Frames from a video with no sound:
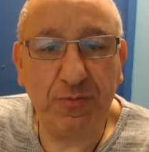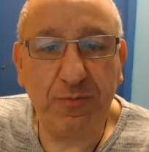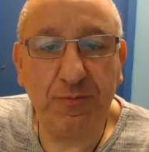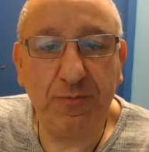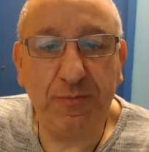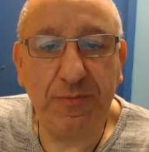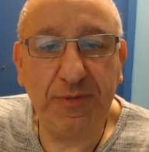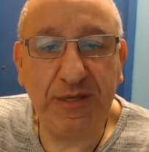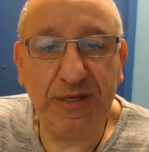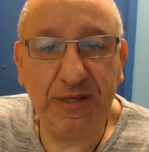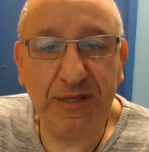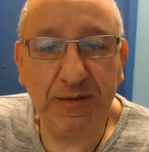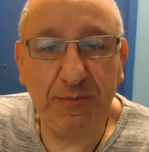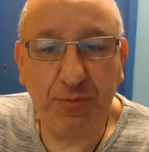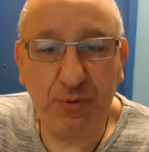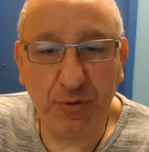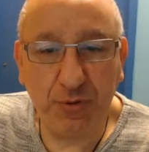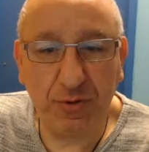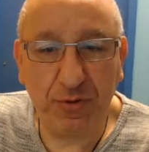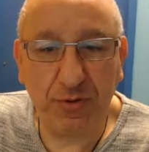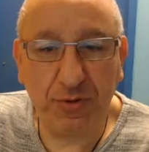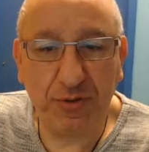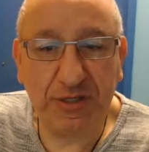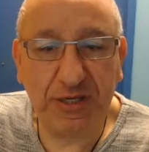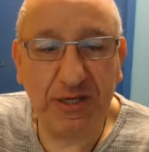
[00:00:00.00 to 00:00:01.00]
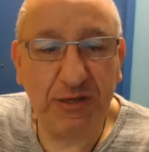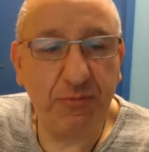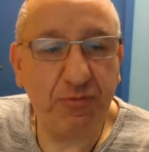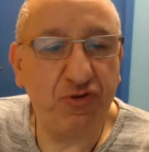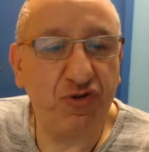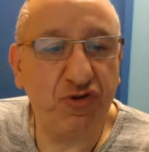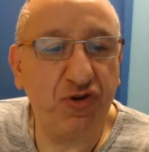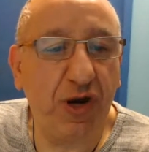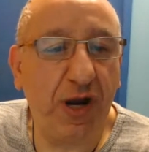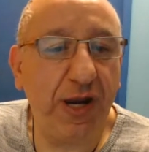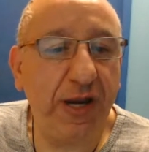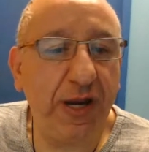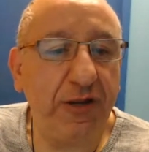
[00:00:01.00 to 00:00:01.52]
mini poodle keep
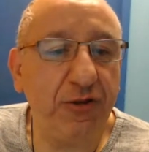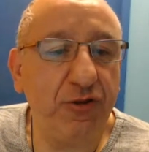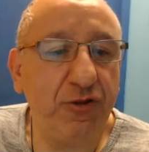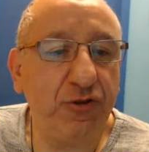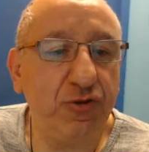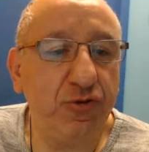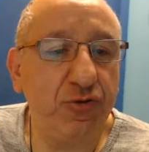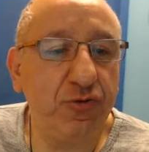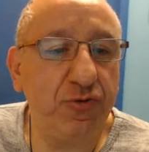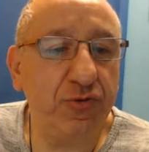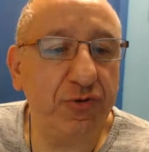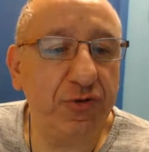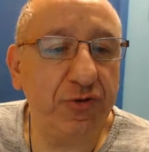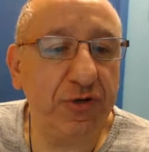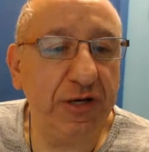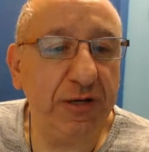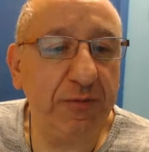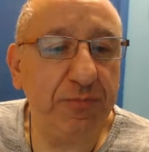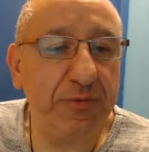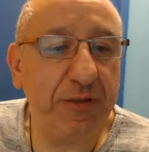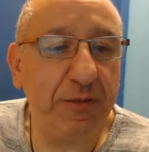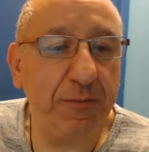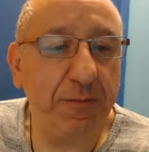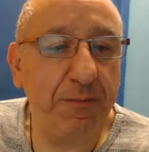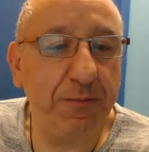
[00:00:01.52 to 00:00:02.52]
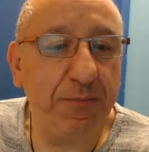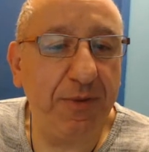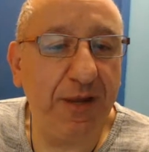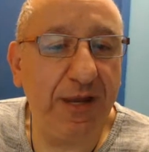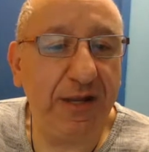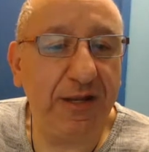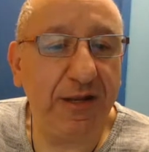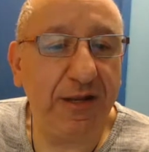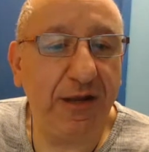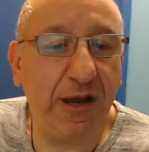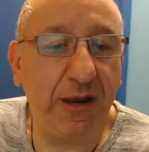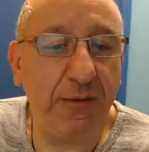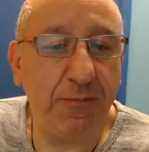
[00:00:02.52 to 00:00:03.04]
trying to rip the
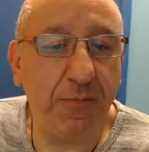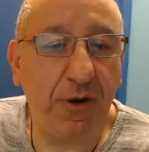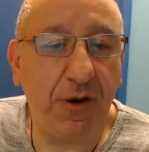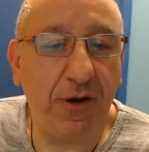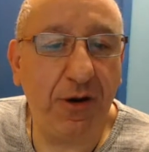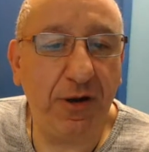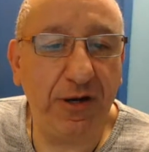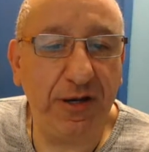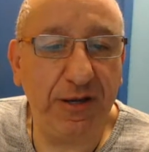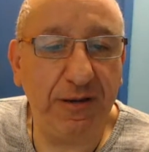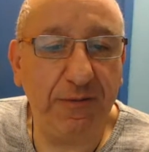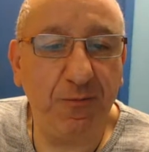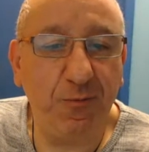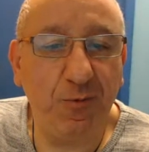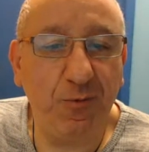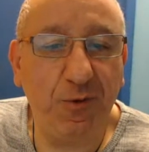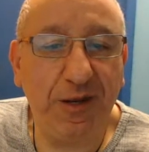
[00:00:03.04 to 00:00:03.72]
bed I bought him?